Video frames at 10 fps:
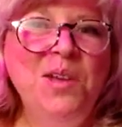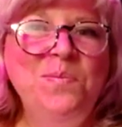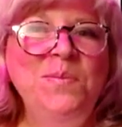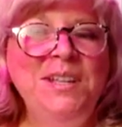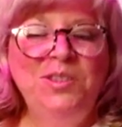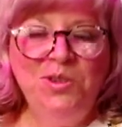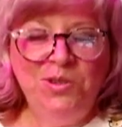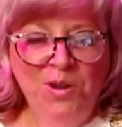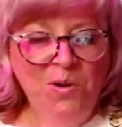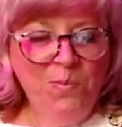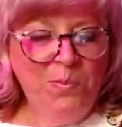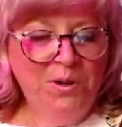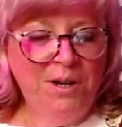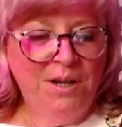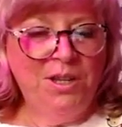means you don't
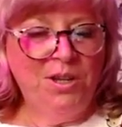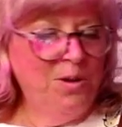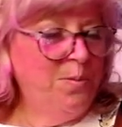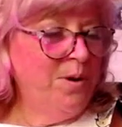put a cube,